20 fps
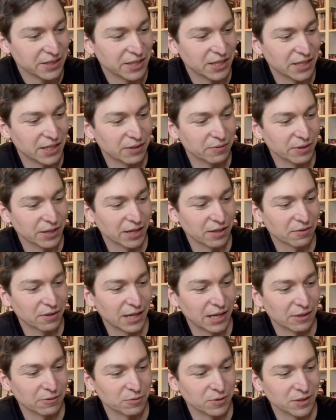Uh, we got
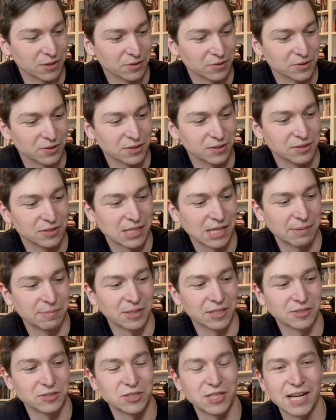Ryan Reynolds and
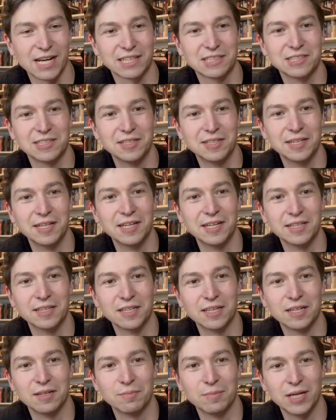Samuel Jackson and
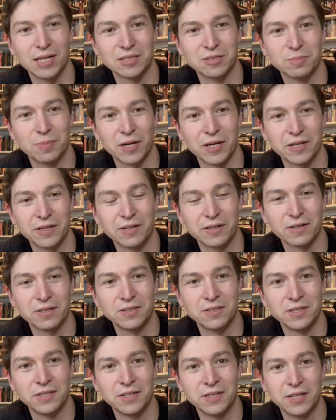The Hitman's
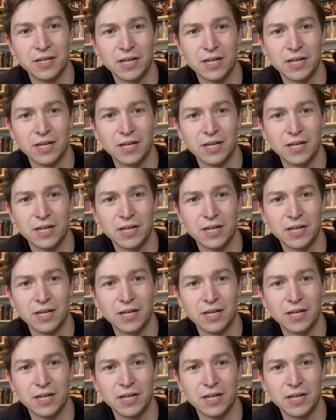Bodyguard.